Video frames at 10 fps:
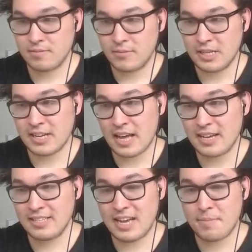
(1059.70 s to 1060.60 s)
Because like I
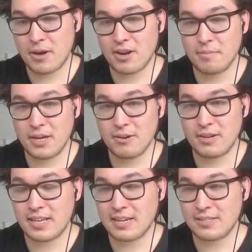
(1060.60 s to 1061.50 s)
can tap out on my own
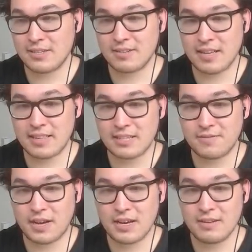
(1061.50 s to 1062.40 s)
attack turn, like that's
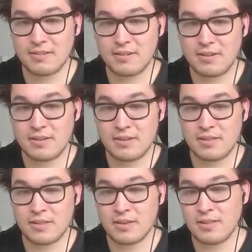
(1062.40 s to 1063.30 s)
fine.
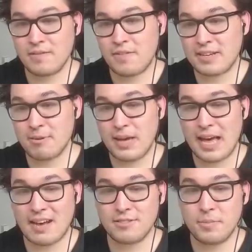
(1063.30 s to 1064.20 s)
The fact that we
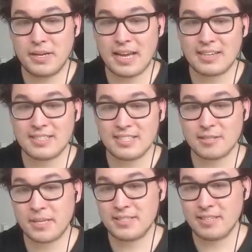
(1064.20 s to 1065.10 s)
have Spinning Axes is
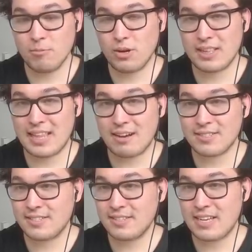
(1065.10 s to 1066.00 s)
basically what allows
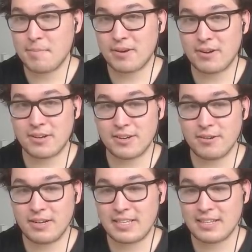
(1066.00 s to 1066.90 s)
us to tap out on our
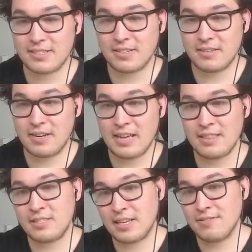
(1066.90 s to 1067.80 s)
own attack turn,
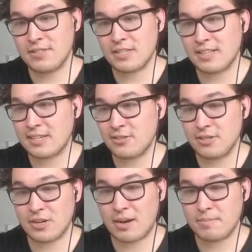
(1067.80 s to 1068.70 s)
and this gives us an extra
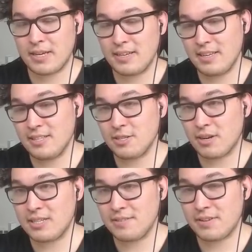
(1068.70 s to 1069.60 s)
drop deck into
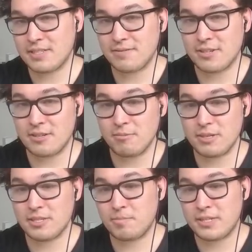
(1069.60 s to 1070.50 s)
our defensive turn,
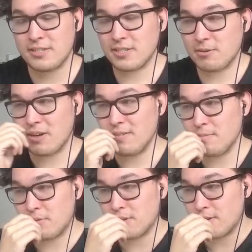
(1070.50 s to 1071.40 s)
which is potentially quite
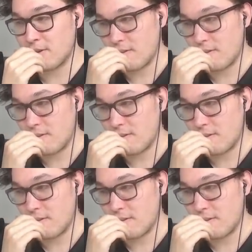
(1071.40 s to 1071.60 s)
important.